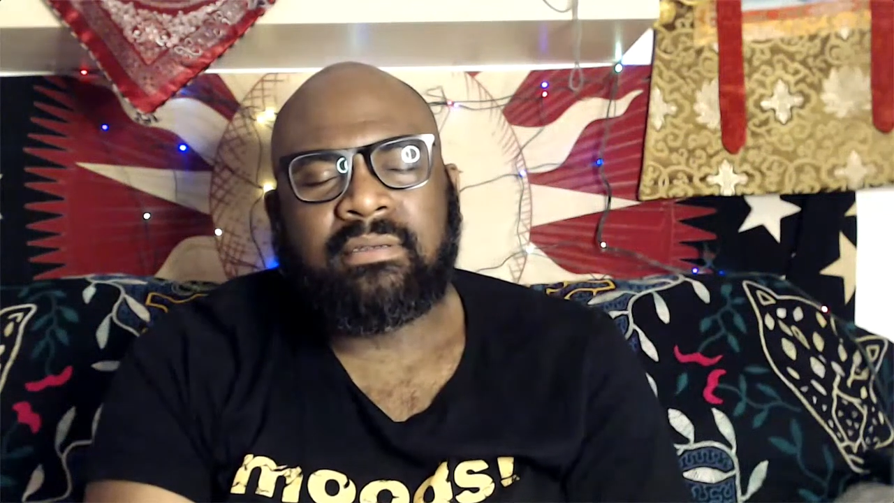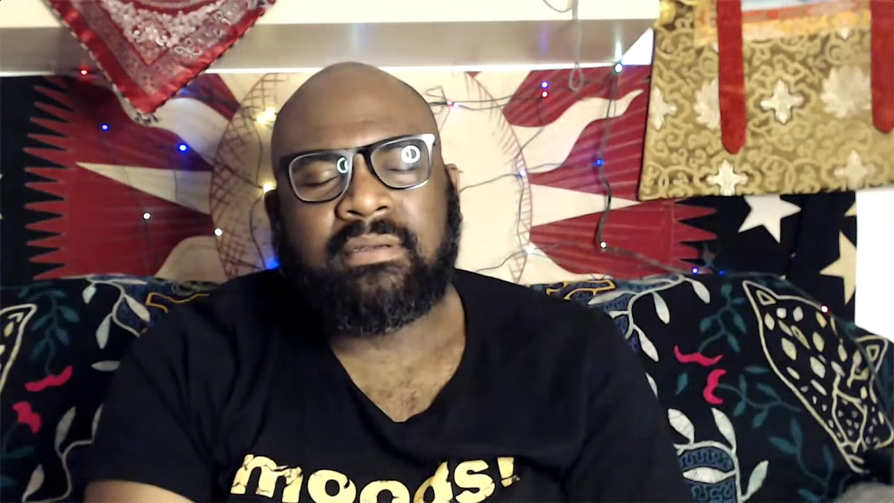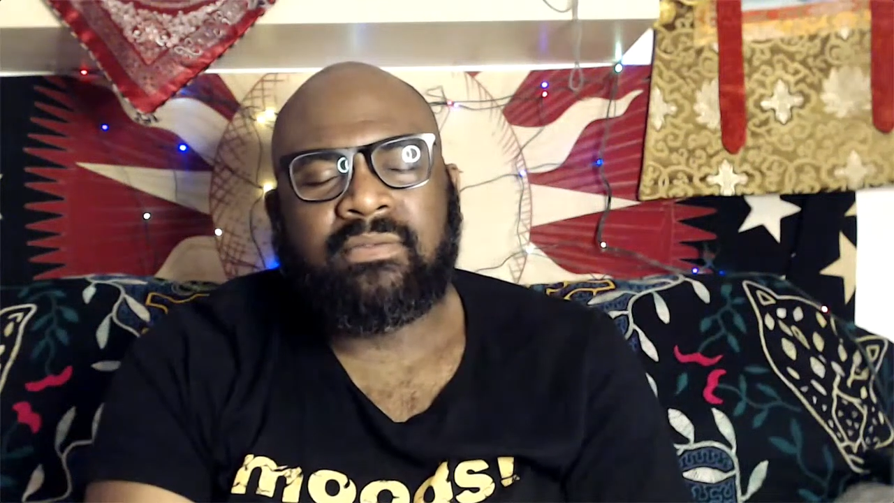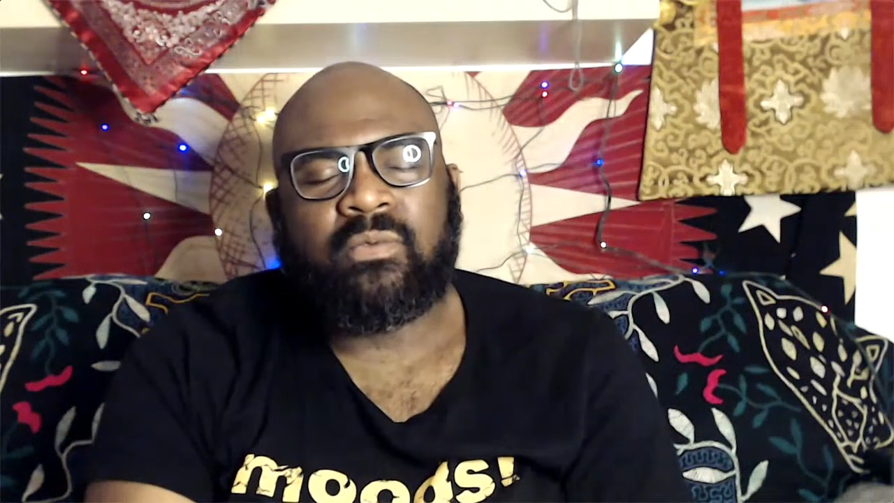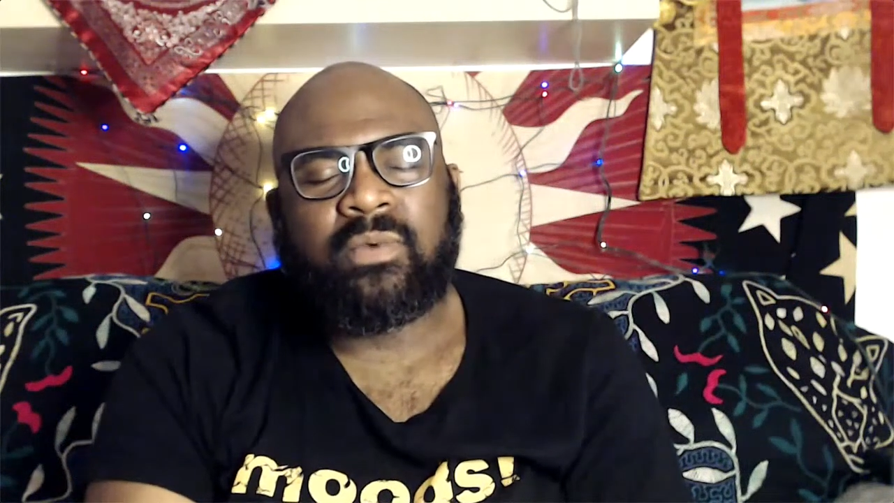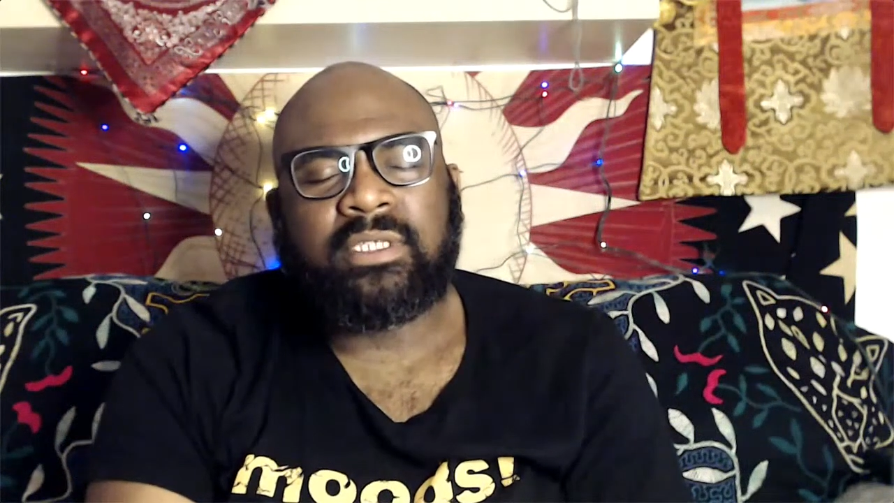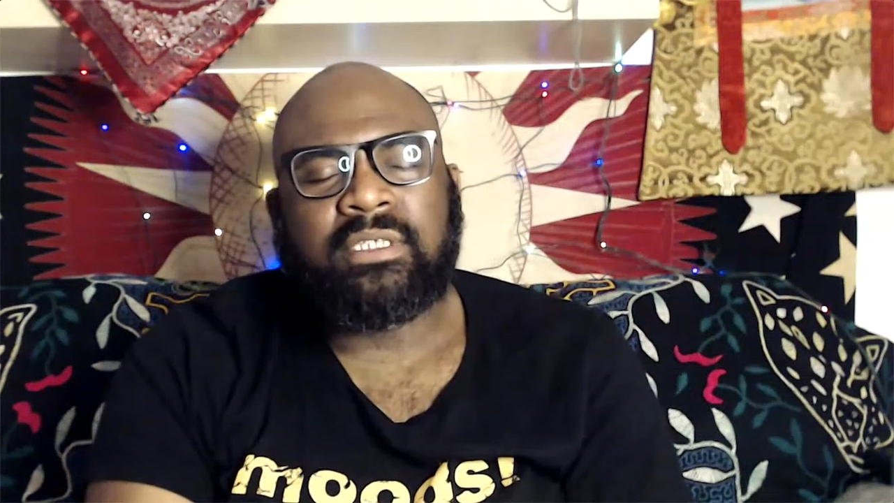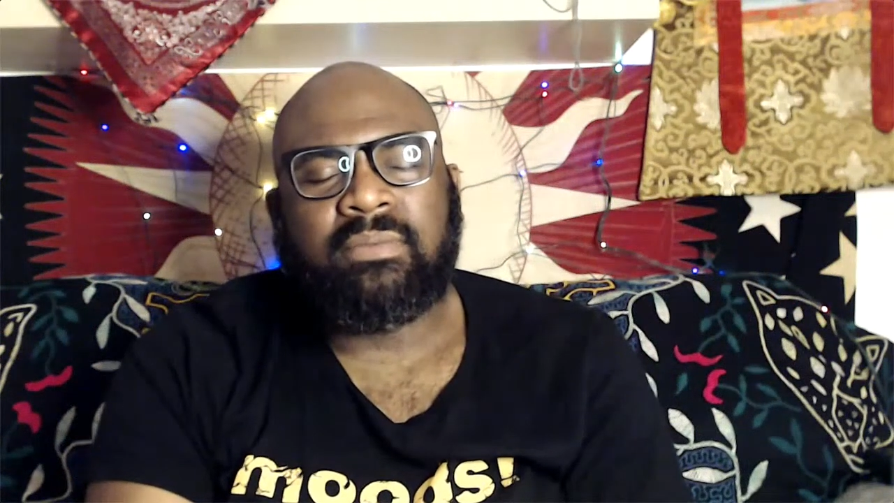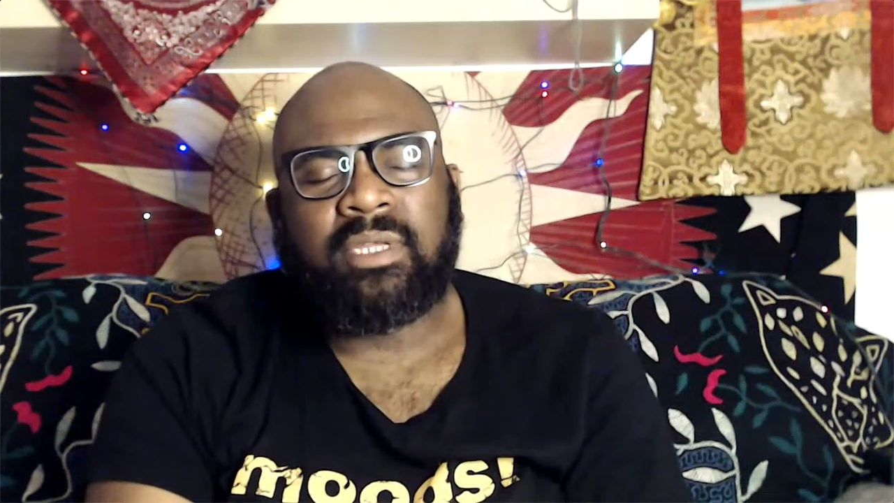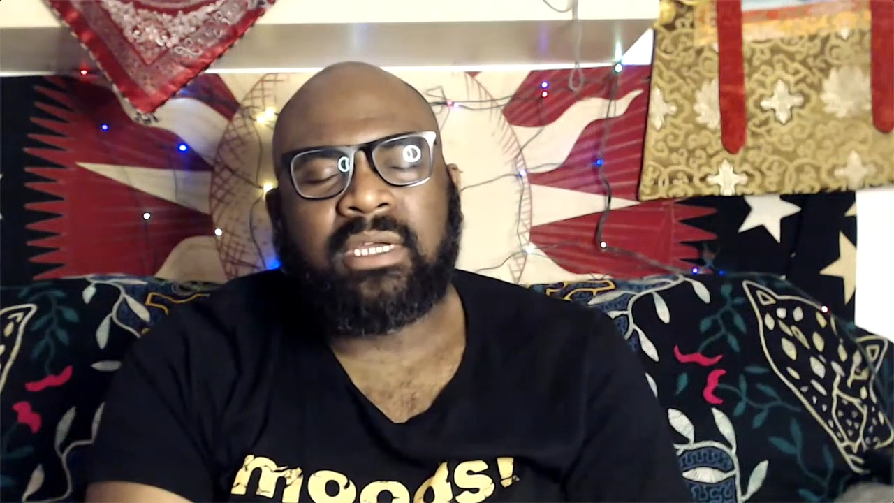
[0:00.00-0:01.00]
of the
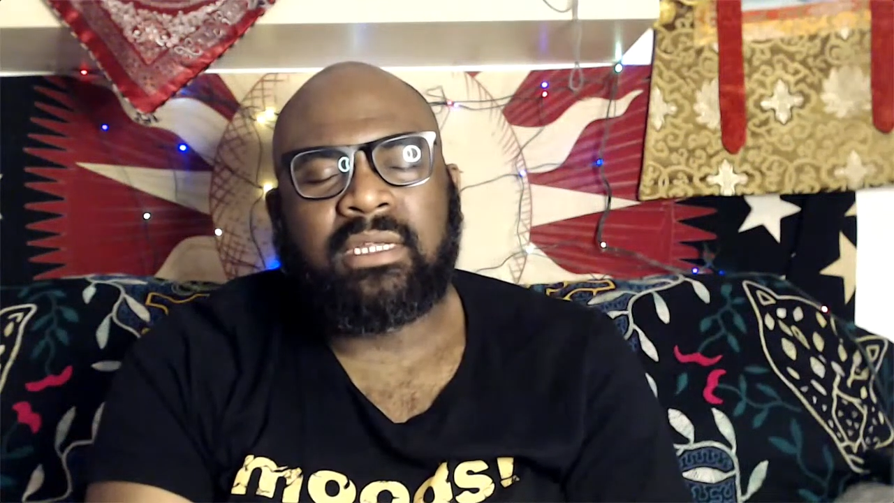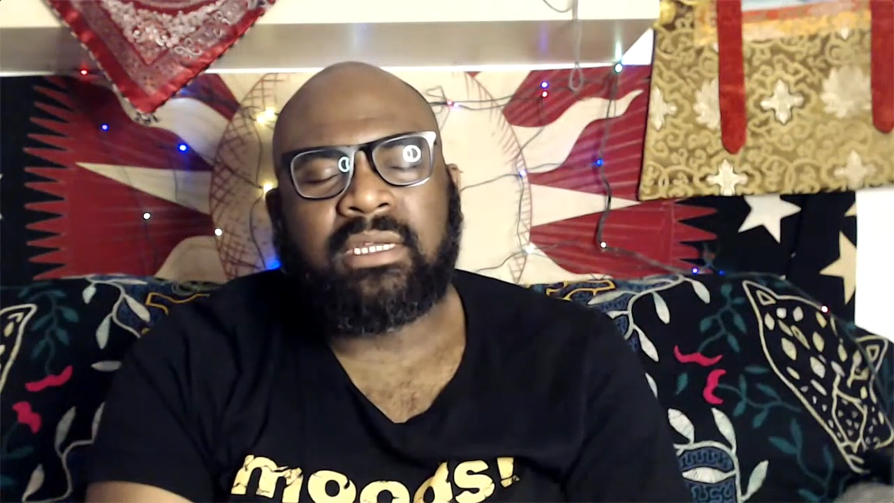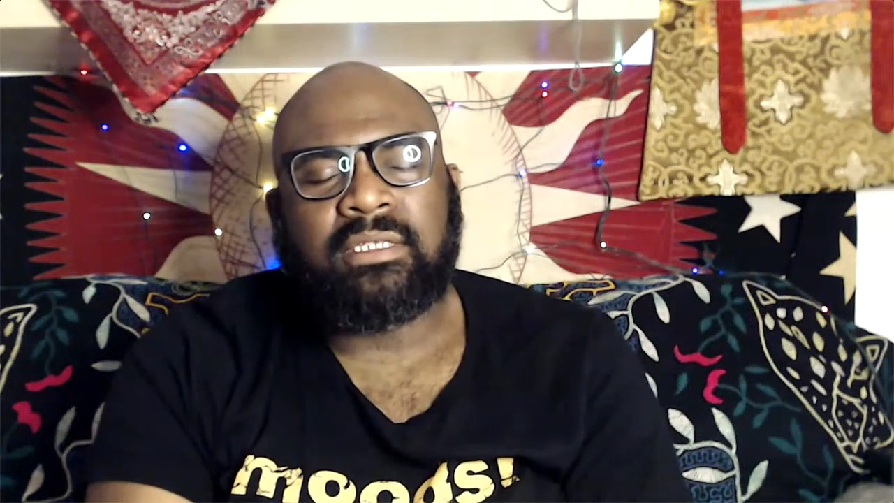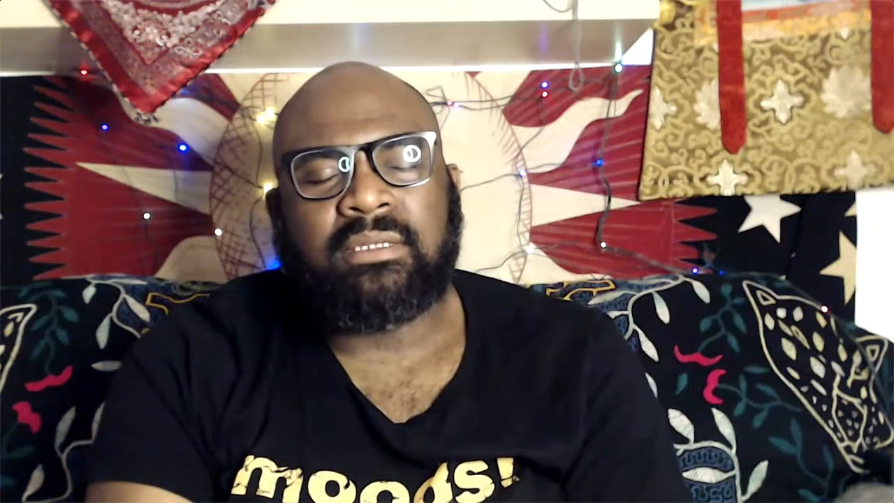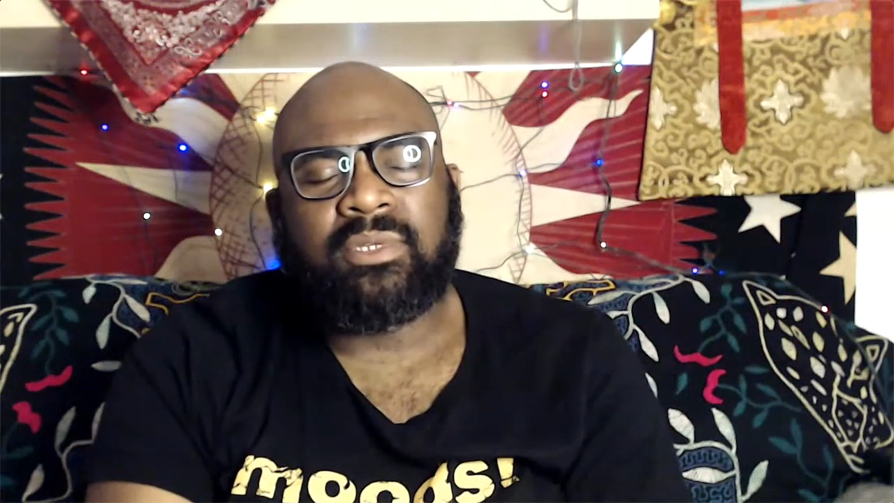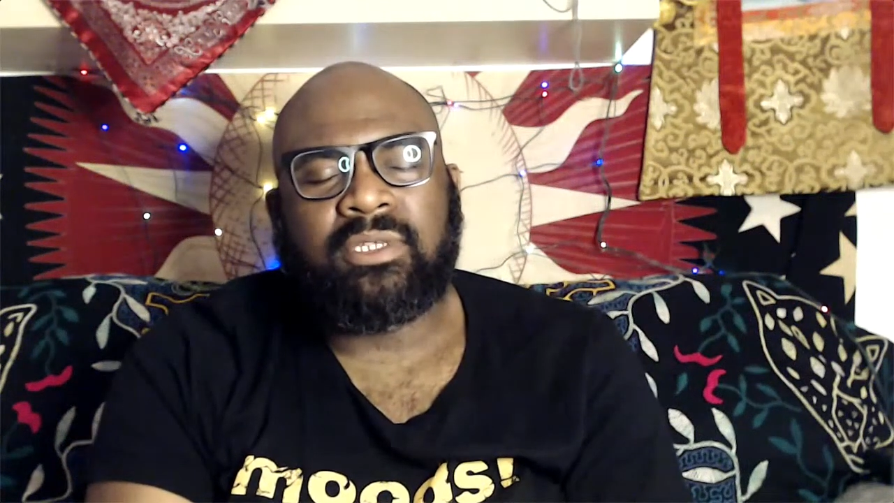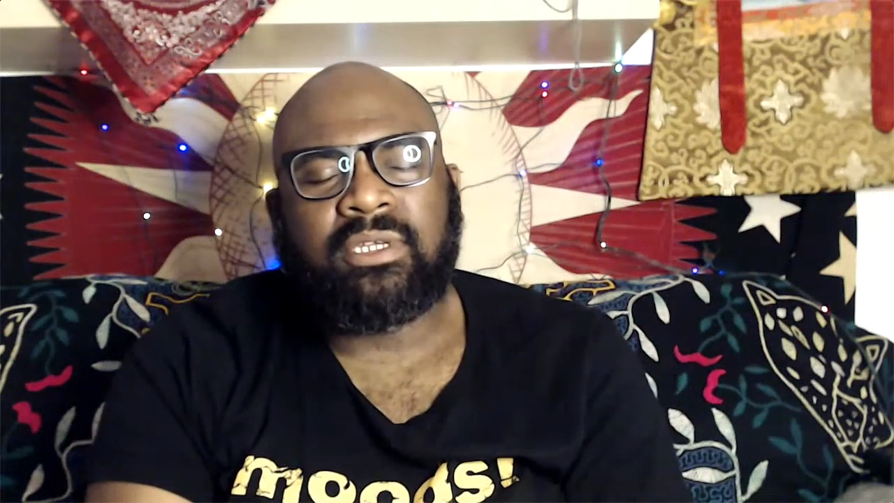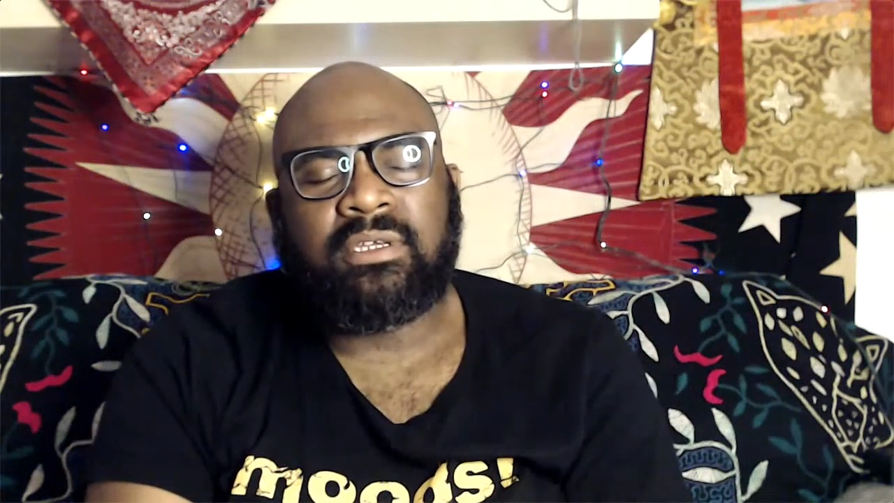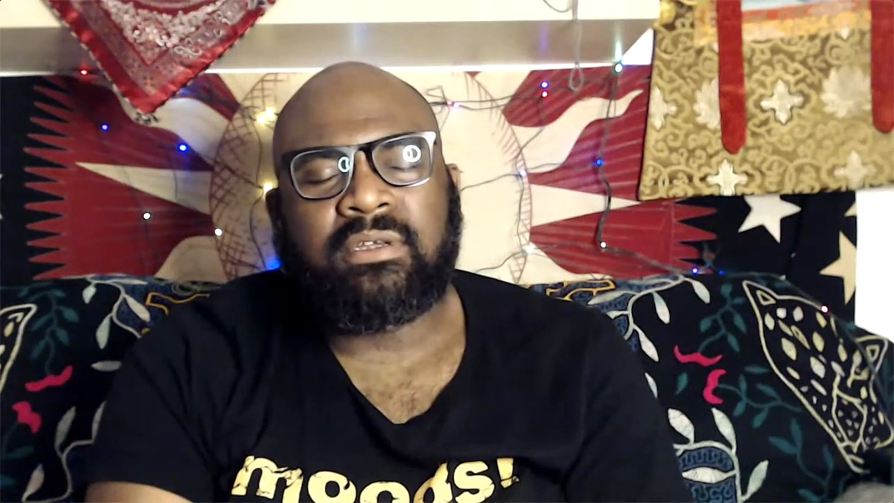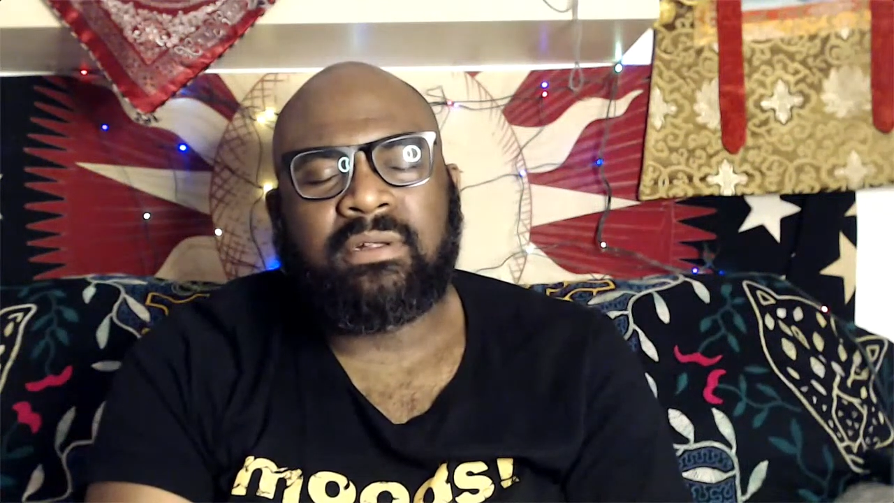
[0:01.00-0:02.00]
wisdom deities in
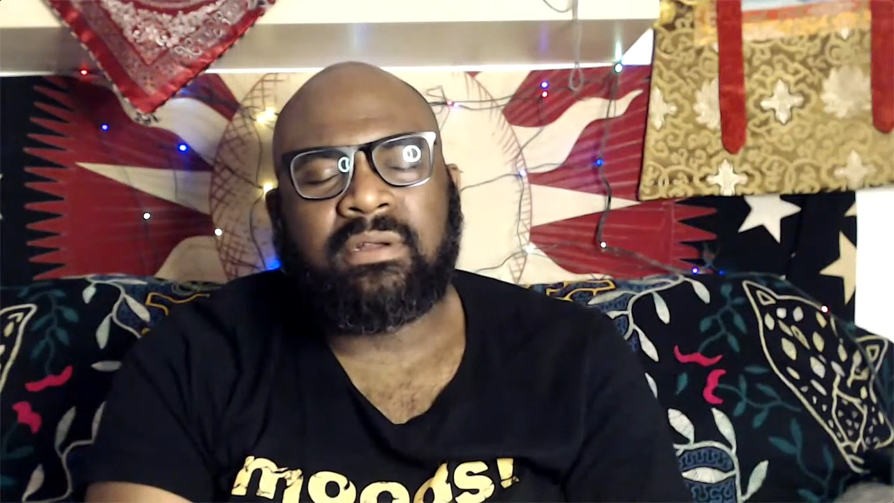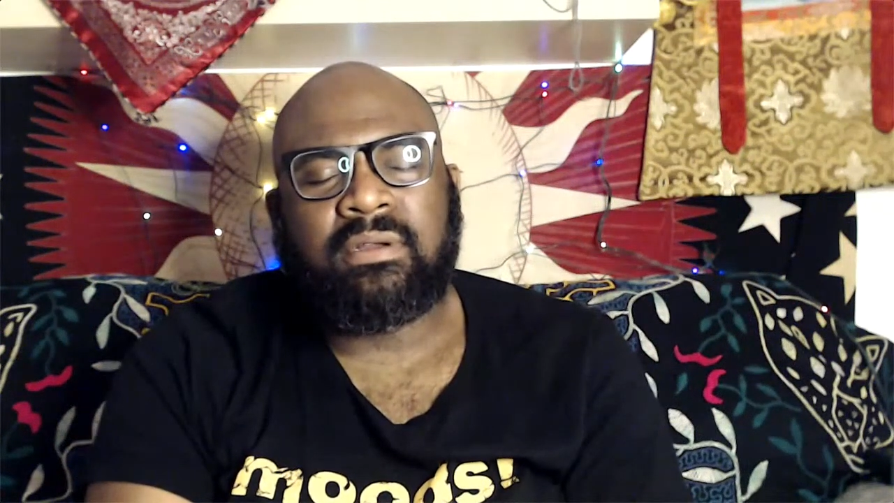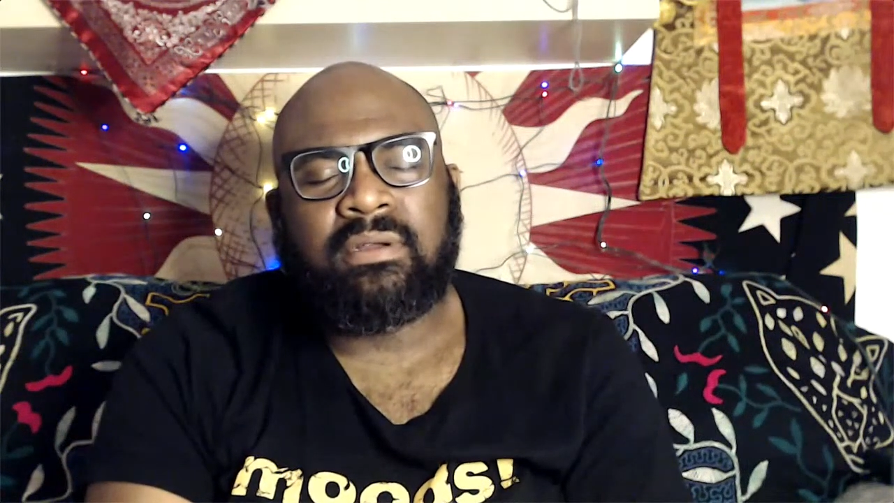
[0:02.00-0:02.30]
particular.